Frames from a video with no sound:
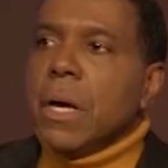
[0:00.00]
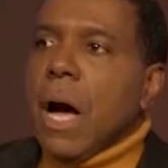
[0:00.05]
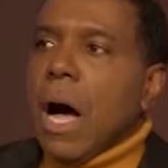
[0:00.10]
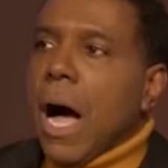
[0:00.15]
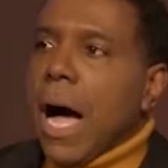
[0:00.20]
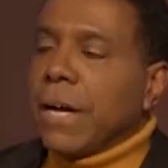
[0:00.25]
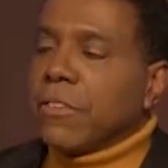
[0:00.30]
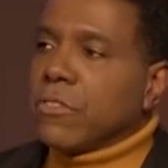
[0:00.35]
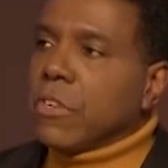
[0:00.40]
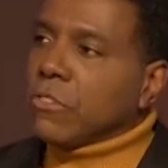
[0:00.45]

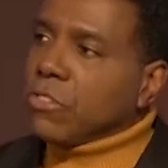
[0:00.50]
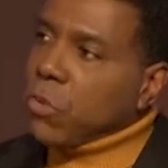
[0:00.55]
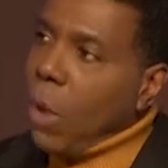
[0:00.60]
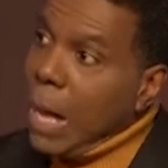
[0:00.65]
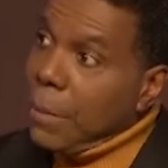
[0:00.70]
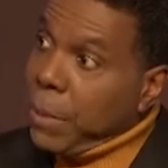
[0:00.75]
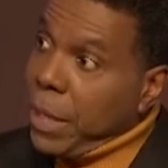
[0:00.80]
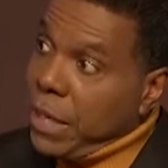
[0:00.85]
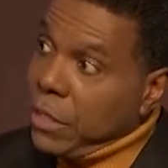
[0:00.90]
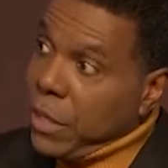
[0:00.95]
All right. So
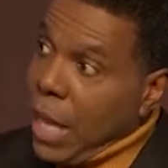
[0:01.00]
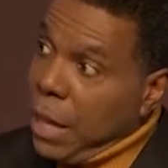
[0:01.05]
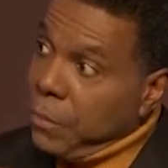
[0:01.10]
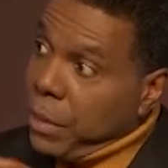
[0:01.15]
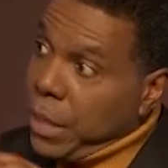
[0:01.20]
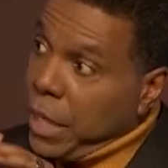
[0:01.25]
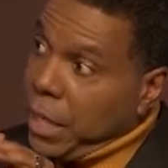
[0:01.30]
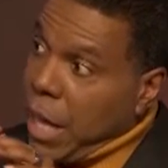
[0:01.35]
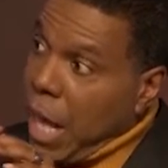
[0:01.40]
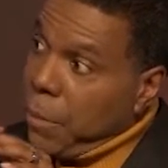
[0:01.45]
I'm
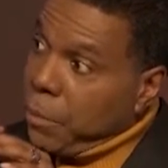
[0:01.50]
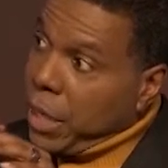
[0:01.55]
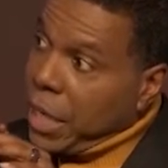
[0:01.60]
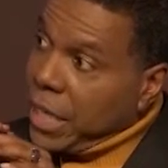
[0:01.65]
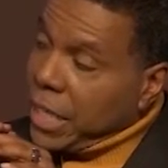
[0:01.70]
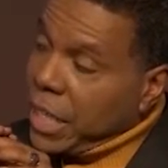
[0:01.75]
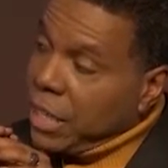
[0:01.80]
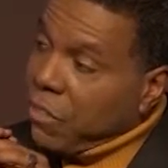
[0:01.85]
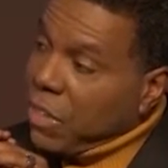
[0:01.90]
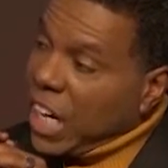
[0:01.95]

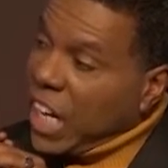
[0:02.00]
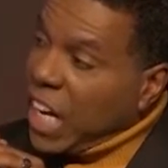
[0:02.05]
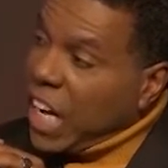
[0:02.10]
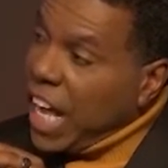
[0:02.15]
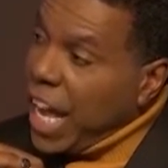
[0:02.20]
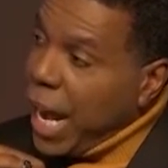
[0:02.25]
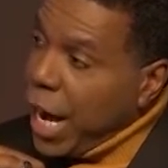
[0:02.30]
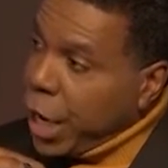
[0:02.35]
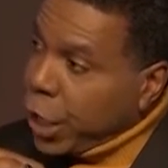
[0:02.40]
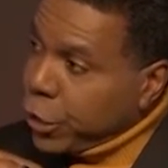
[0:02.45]
going to give
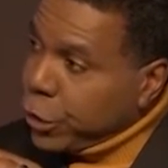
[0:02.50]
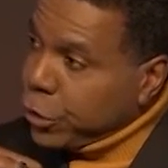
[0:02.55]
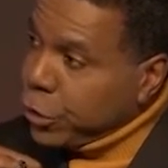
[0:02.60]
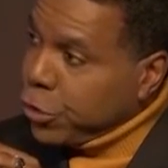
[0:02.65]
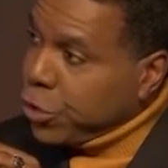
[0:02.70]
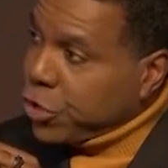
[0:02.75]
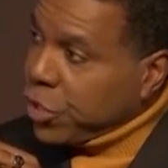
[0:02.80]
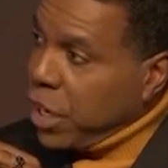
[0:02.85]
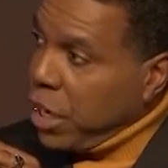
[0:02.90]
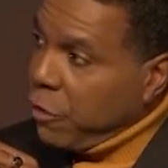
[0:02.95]

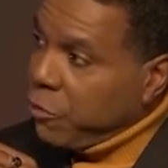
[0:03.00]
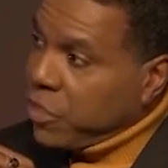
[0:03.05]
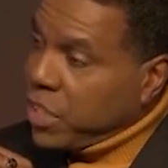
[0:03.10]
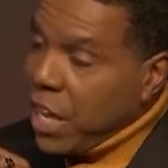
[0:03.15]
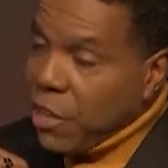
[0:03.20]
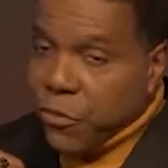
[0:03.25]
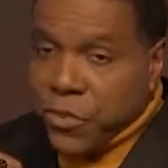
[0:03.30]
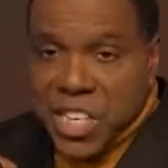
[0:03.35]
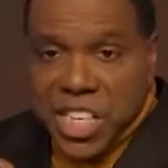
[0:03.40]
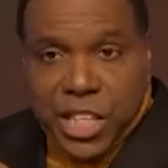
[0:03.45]
layers of
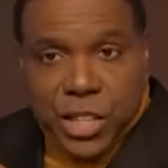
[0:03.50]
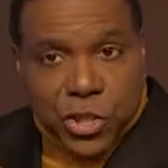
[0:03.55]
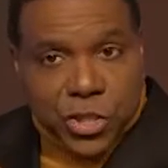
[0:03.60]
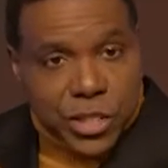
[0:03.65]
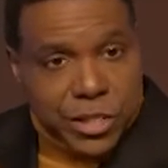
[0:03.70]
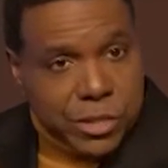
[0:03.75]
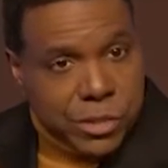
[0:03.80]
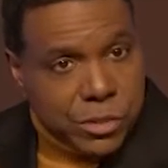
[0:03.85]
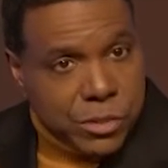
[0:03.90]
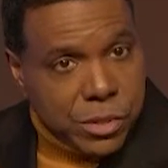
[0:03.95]

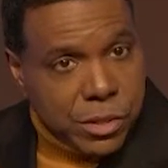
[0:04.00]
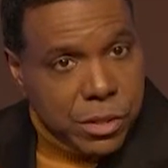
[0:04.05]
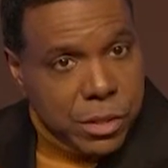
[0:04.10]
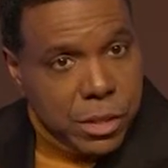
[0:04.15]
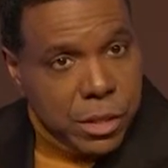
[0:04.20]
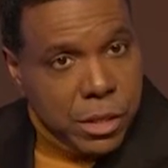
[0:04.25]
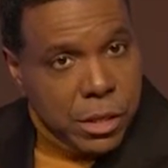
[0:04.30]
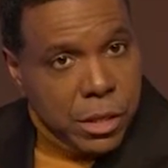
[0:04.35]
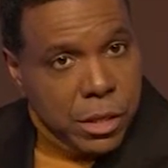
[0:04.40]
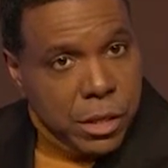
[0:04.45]
definitions
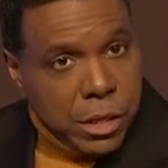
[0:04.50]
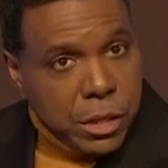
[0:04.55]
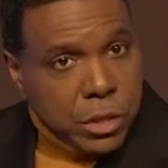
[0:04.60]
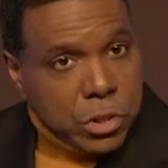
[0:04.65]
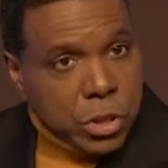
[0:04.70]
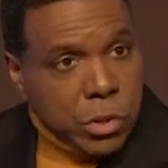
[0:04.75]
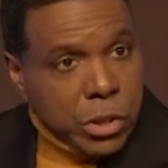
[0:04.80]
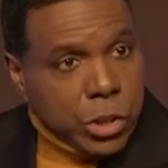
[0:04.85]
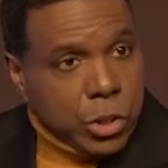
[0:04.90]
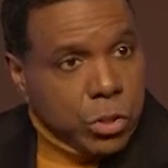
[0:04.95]

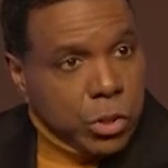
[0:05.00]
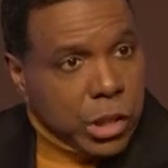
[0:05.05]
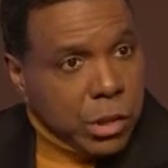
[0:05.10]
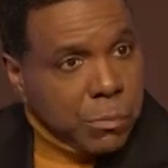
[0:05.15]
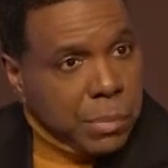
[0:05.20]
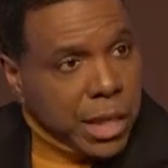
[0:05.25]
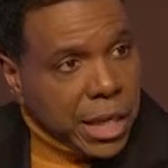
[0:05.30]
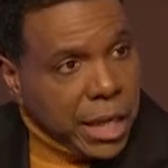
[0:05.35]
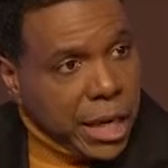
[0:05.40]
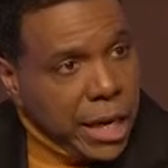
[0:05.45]
so that you
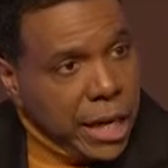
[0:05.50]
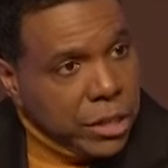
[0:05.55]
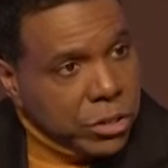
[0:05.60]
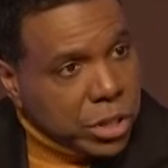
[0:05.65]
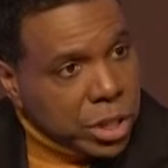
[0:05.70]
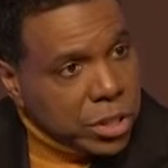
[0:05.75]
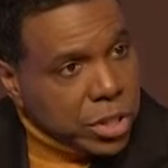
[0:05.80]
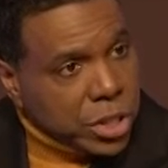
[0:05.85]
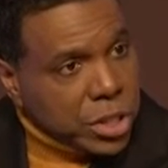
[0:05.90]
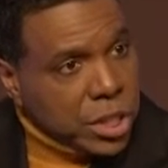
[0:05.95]
can begin
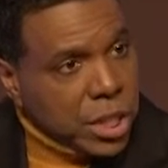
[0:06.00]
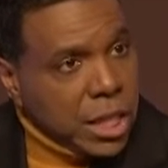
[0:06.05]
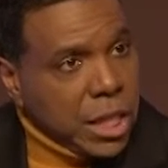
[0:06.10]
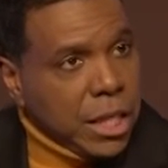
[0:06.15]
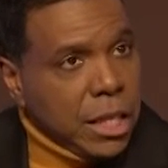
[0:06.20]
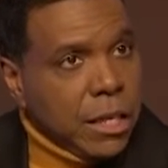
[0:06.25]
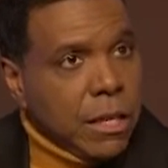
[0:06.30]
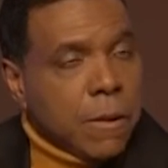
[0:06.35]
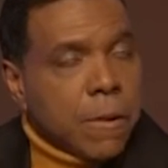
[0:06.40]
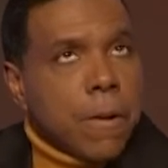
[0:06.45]
to
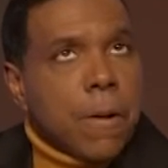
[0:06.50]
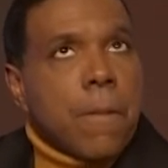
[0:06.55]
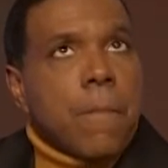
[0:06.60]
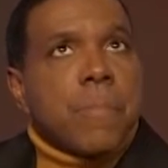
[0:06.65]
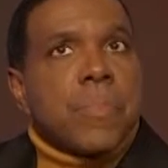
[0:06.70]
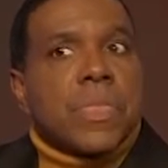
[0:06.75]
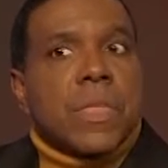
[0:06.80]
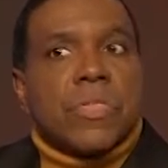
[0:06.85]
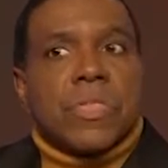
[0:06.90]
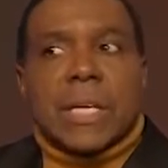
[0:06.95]
see
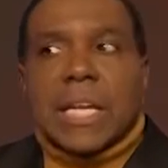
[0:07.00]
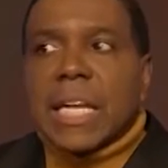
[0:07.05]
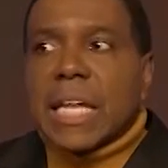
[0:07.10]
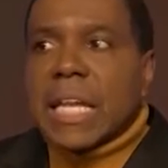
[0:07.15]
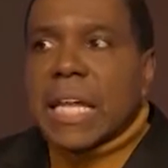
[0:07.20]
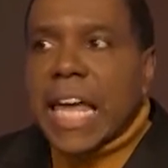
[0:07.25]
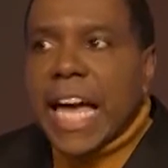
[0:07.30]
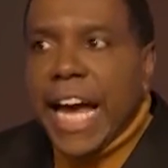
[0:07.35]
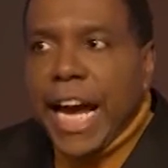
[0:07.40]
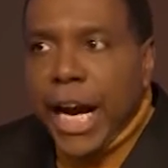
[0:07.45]
the
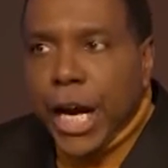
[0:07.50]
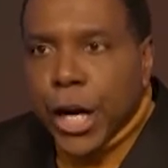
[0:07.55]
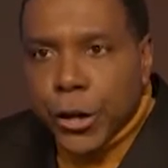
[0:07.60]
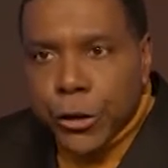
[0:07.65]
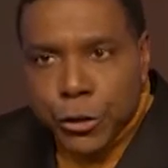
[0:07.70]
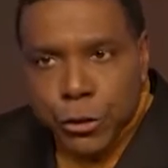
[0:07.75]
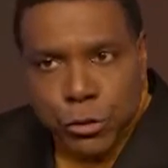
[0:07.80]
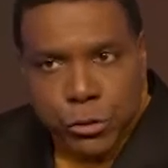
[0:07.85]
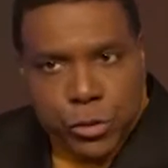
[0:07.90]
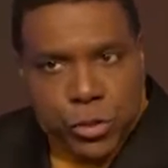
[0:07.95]

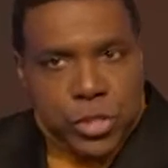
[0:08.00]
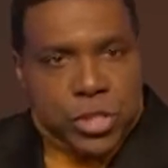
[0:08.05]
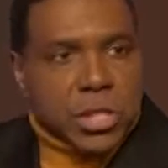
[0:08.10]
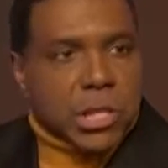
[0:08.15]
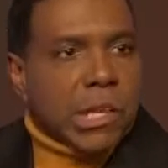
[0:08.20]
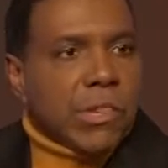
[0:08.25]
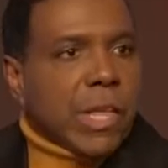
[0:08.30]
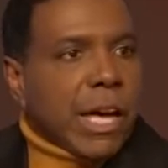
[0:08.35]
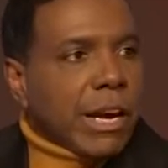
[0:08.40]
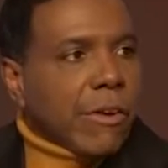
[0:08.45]

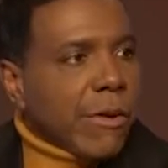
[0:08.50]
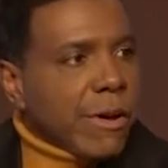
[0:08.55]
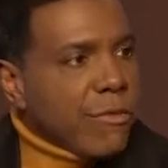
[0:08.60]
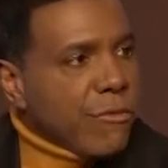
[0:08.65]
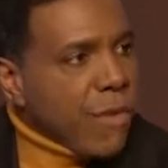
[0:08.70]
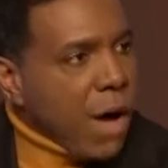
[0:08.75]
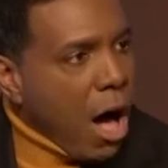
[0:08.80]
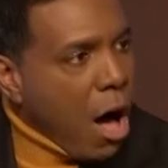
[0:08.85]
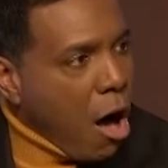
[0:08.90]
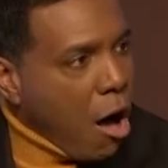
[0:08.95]
layers that are
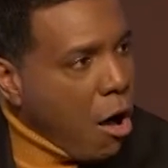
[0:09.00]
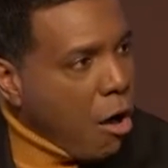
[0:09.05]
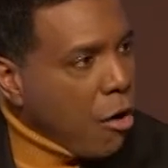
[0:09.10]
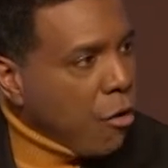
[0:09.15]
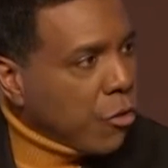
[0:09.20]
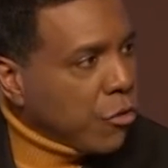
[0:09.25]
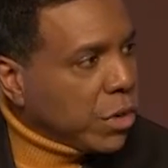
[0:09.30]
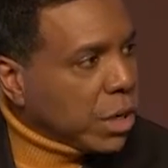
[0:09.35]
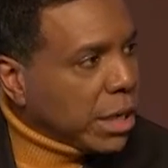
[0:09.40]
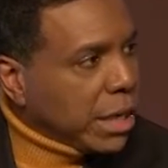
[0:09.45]

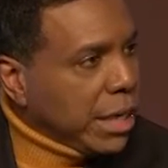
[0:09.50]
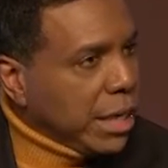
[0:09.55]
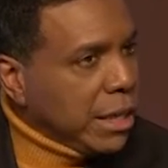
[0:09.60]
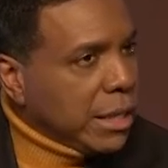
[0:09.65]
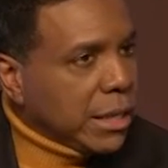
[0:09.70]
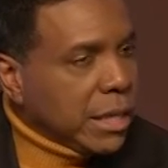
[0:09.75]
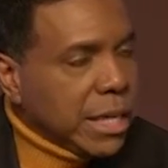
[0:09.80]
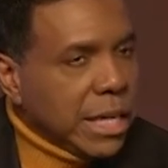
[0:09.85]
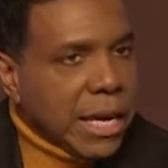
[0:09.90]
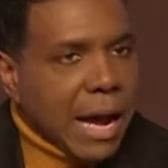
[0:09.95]
involved
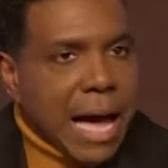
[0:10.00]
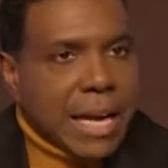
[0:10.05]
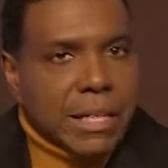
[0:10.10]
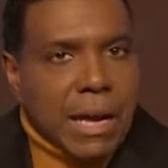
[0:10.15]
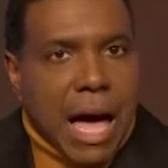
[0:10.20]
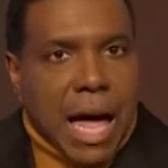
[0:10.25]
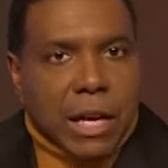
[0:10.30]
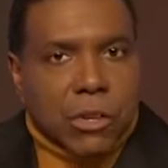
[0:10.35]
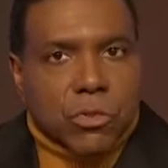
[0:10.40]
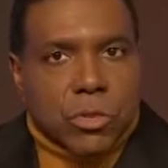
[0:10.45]
in
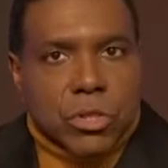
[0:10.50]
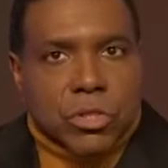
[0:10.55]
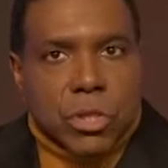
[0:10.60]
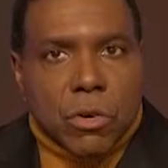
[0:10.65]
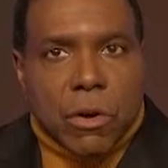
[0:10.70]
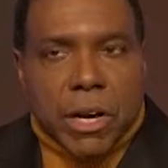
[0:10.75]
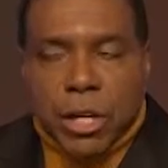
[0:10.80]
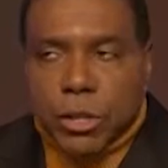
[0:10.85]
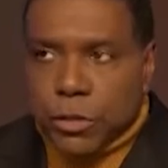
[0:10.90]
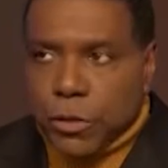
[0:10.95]
idolatry.
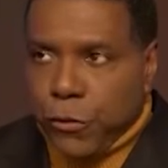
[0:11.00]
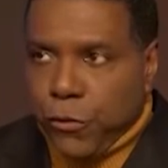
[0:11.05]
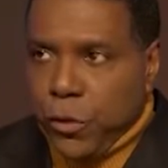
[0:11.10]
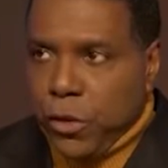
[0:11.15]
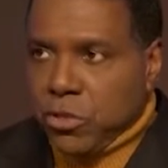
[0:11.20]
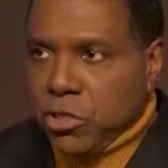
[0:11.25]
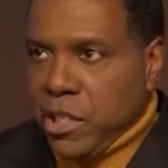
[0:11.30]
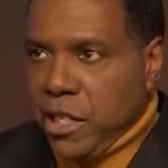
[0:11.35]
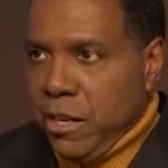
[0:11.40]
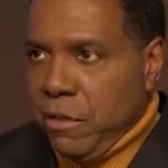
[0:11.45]
So here's the
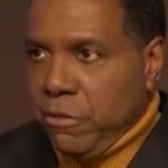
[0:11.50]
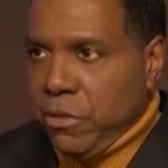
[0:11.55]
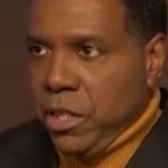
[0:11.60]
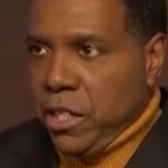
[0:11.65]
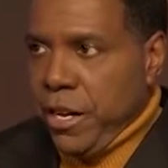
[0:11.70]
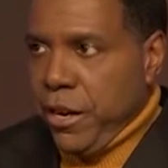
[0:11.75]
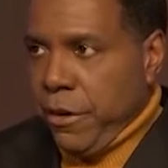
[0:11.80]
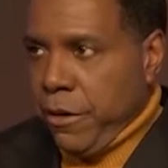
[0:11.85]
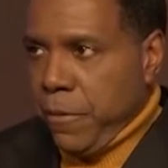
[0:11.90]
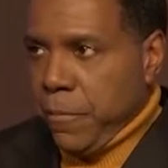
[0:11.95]
first
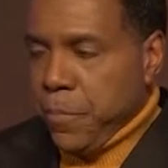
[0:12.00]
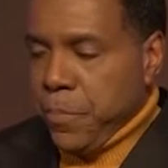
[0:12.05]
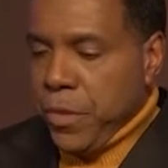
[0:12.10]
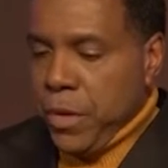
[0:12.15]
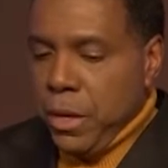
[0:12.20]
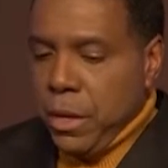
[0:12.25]
layer.